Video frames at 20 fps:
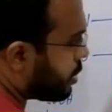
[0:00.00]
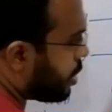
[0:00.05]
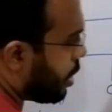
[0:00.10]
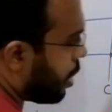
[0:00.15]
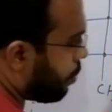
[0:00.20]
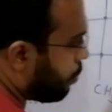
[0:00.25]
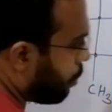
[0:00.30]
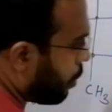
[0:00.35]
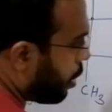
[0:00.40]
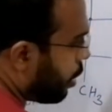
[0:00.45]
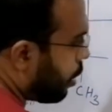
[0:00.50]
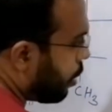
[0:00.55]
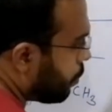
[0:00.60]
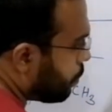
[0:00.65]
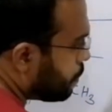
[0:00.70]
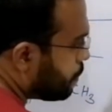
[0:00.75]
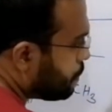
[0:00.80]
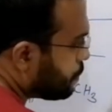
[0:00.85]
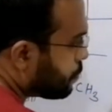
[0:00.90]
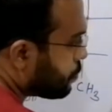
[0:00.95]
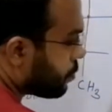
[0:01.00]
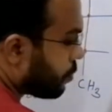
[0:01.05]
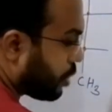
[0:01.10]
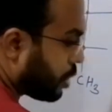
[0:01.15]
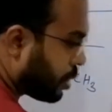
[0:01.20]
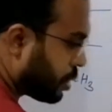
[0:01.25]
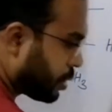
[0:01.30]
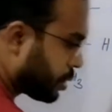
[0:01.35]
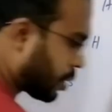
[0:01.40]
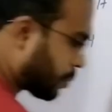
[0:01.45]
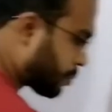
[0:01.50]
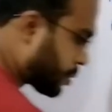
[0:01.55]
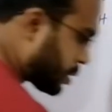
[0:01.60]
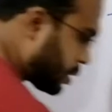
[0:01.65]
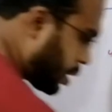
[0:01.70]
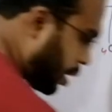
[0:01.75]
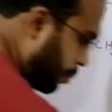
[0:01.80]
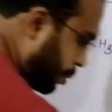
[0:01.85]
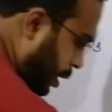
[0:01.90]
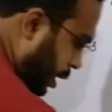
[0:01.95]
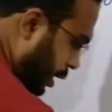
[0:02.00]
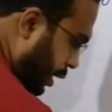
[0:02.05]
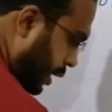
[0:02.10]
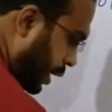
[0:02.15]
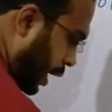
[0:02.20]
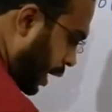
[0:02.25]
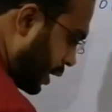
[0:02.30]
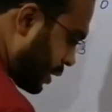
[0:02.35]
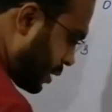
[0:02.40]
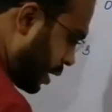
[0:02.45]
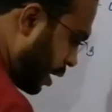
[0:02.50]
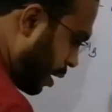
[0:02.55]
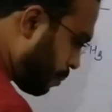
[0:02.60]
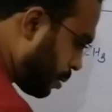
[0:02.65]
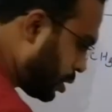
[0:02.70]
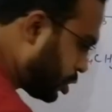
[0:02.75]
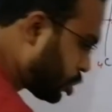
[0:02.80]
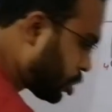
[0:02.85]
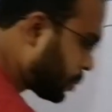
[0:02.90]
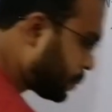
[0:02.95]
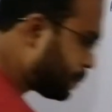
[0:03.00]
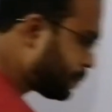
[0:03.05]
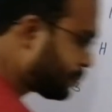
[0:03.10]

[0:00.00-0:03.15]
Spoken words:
example. Some critical examples.